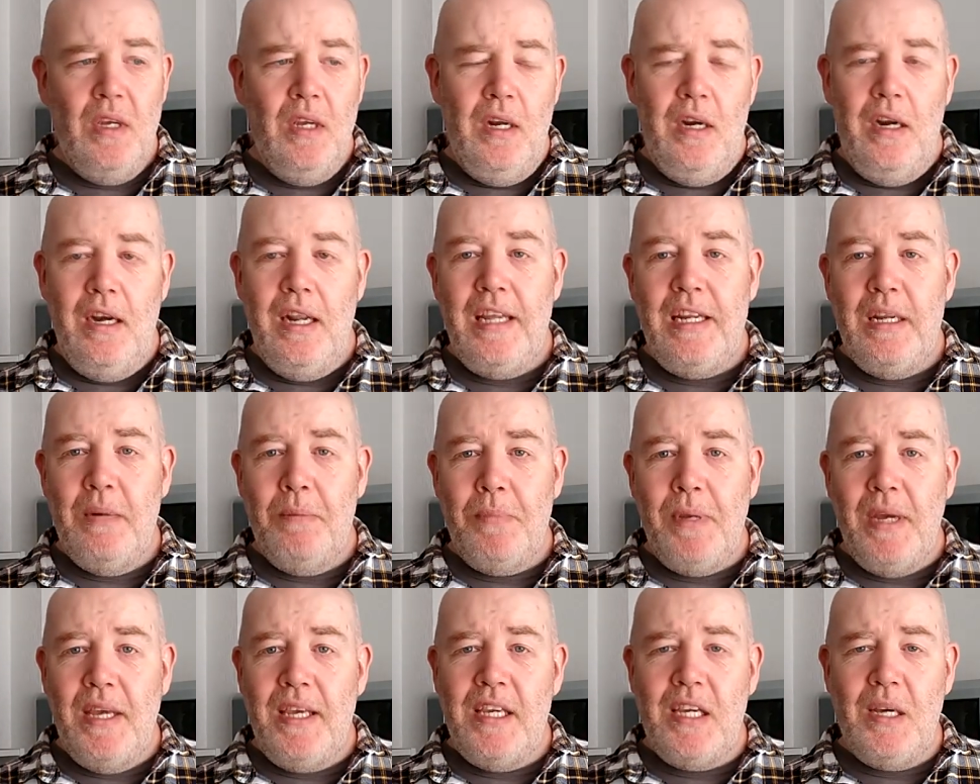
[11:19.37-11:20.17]
lean
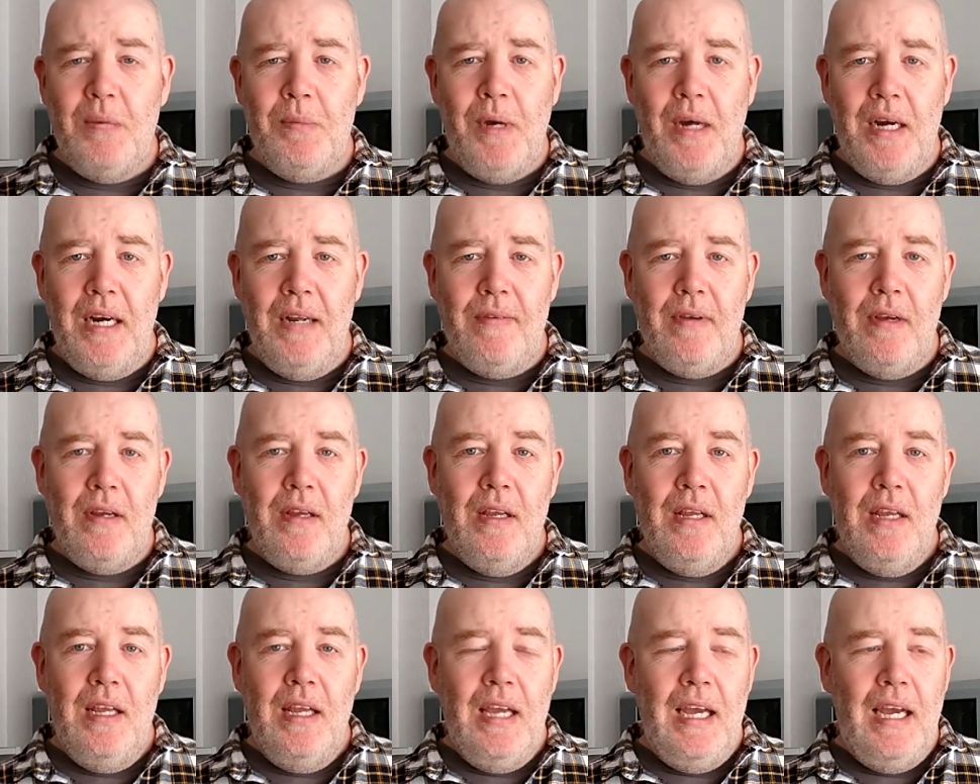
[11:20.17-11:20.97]
and peek and whatever.
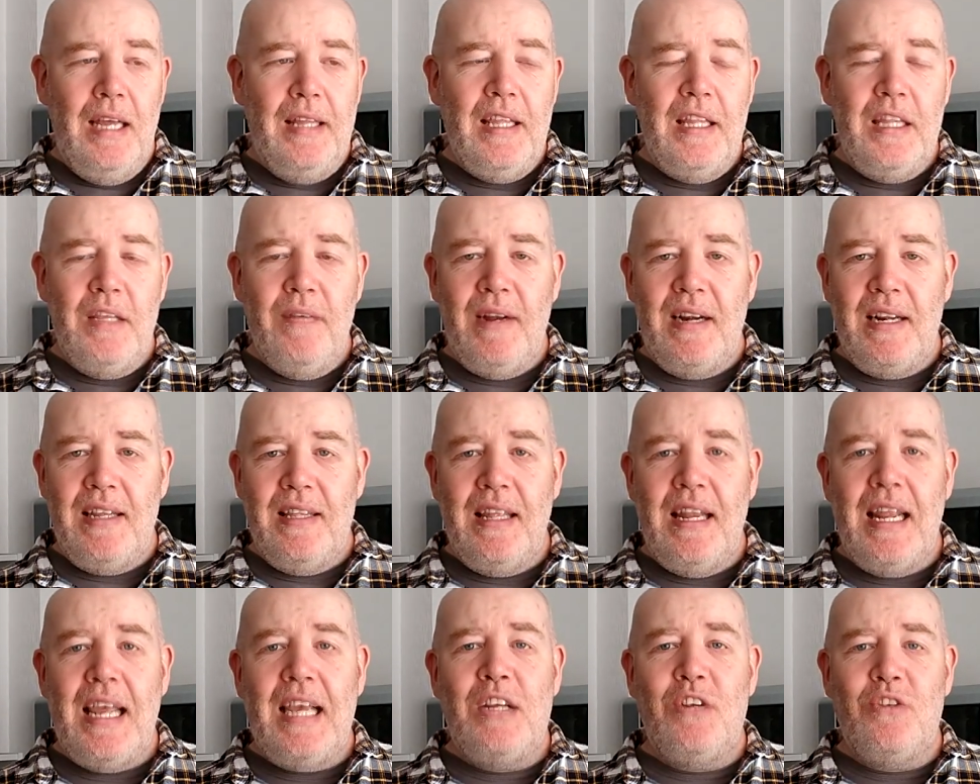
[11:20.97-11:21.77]
And then they've added
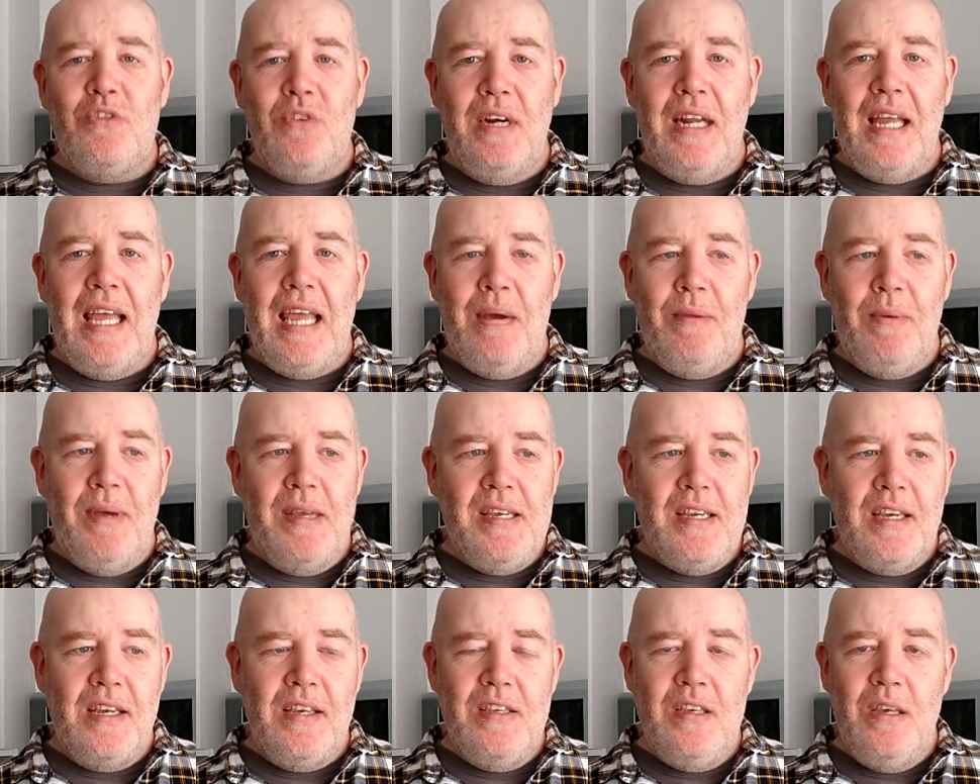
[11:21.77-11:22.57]
an extra layer where
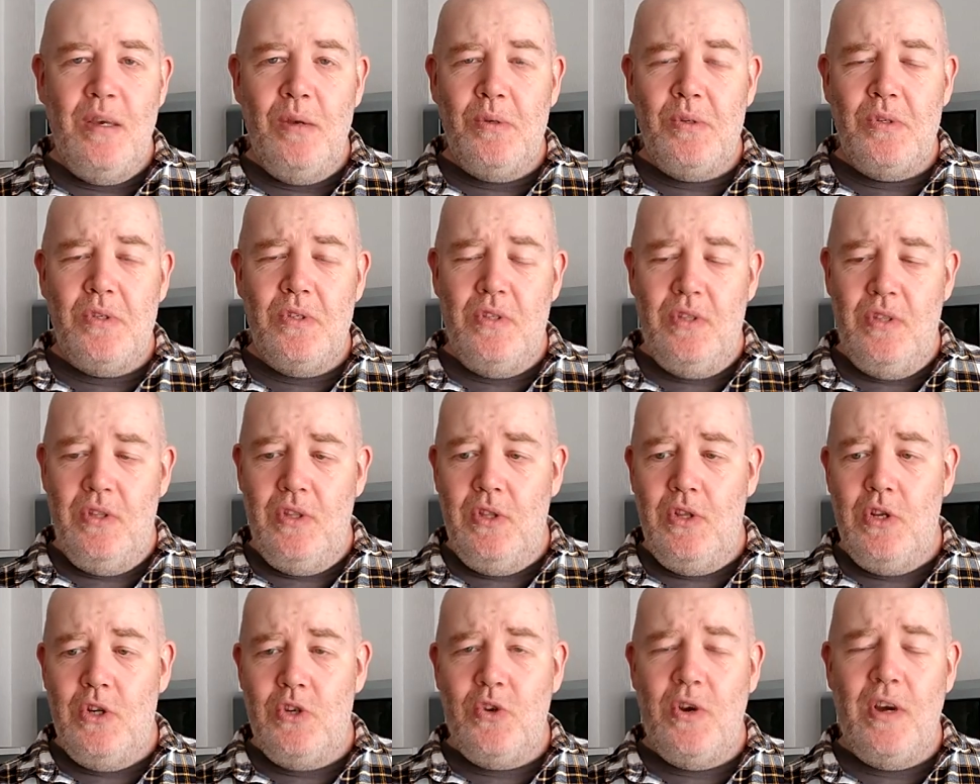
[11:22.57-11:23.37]
you can use
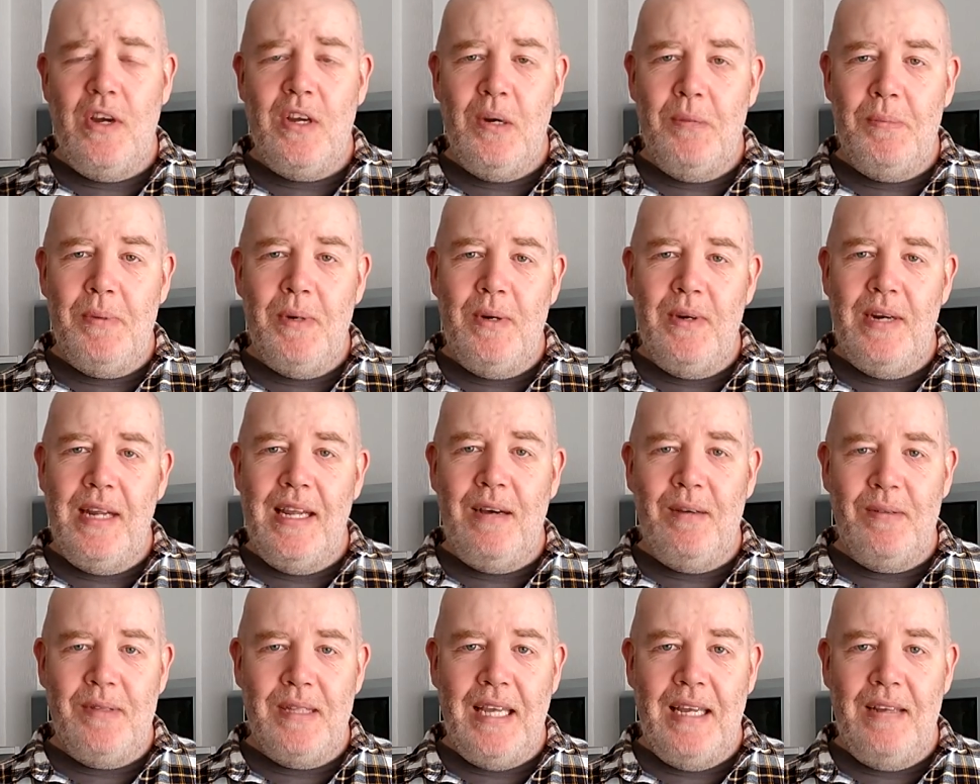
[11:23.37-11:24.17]
the triangle button
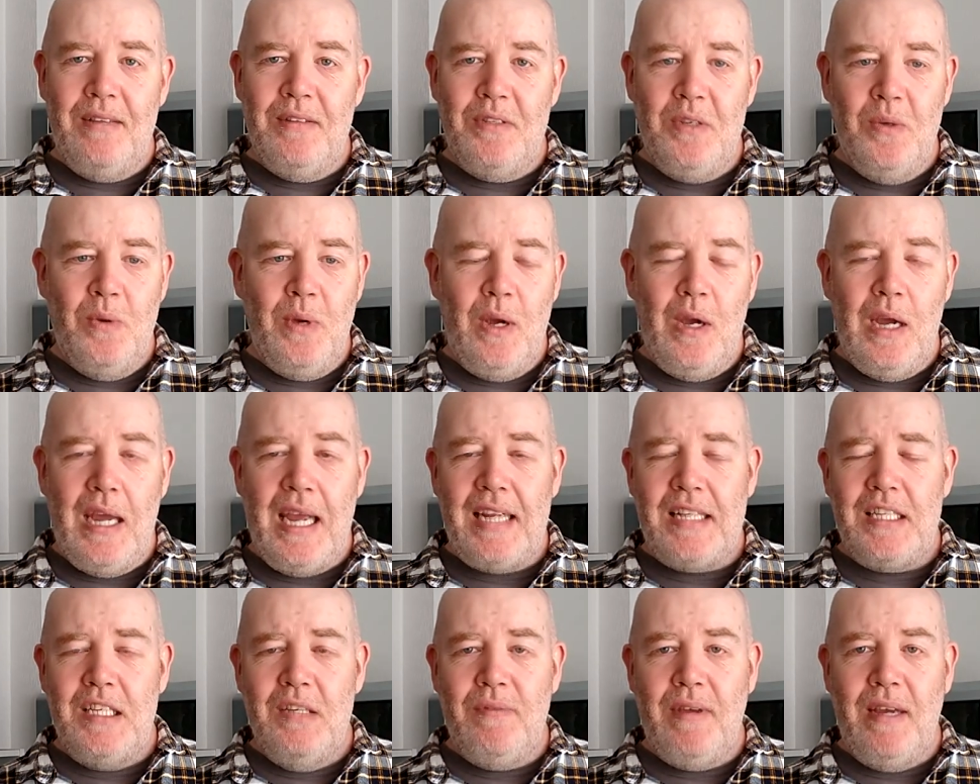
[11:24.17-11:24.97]
held down to
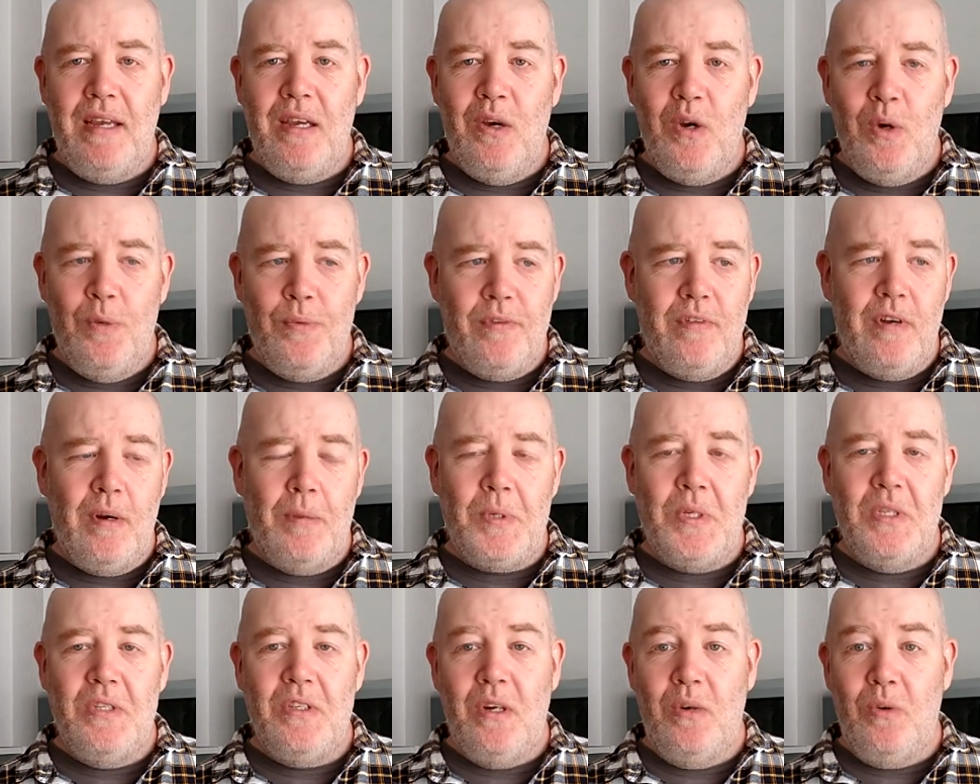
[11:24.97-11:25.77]
activate other
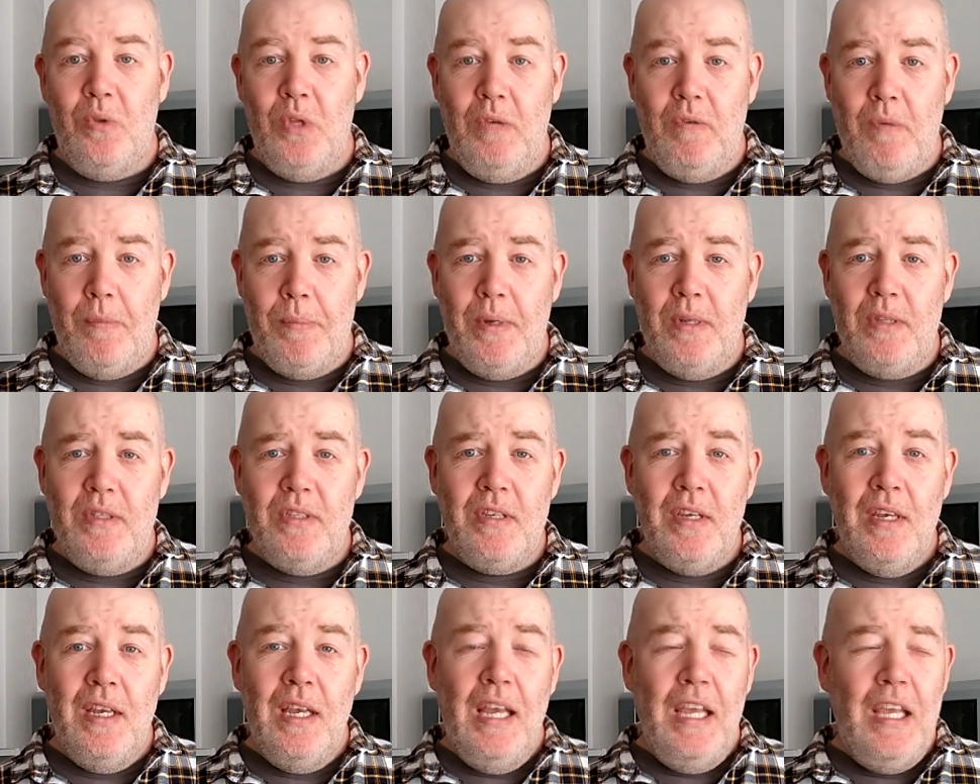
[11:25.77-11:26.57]
options on all the other buttons.